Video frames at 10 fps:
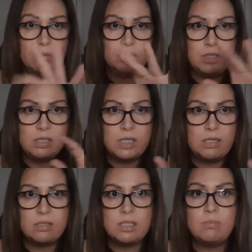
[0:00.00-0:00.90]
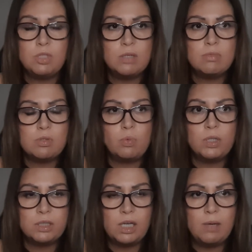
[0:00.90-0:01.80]
these are the symptoms
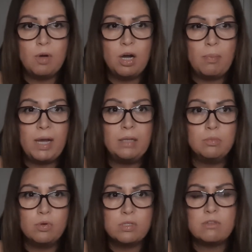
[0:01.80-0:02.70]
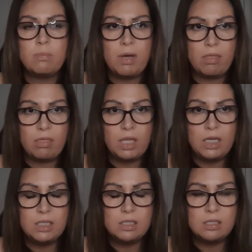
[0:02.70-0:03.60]
what came up. And most of my
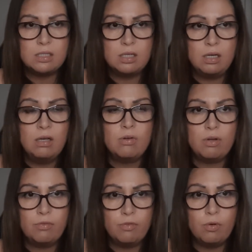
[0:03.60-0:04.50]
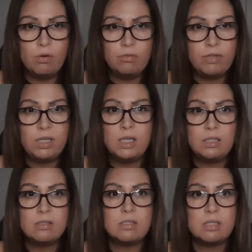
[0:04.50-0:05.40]
things revolving in
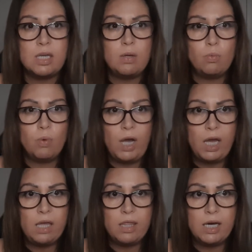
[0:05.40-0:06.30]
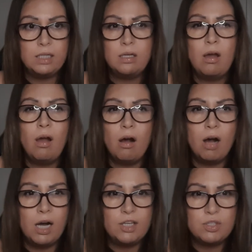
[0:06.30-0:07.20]
the same way that
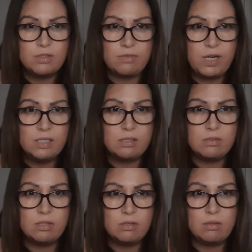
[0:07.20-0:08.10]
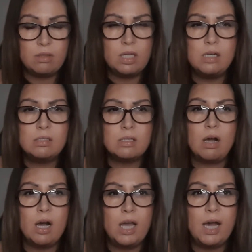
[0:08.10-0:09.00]
I just felt certain things,
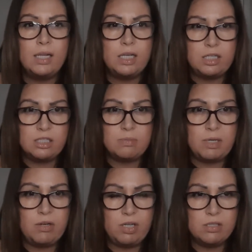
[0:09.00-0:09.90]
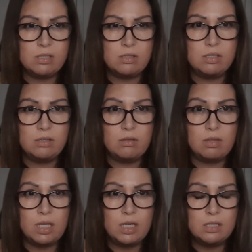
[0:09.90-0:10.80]
I had experienced certain
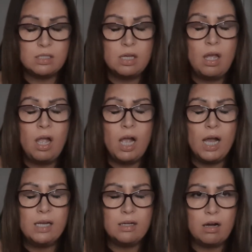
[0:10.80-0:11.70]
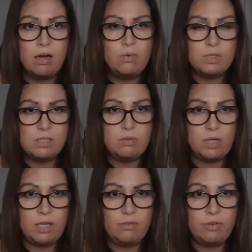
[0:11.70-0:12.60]
things, and I was
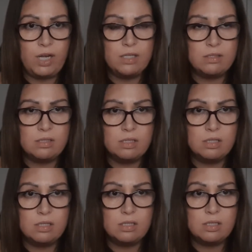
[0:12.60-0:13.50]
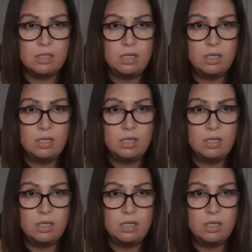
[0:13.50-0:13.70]
looking for answers.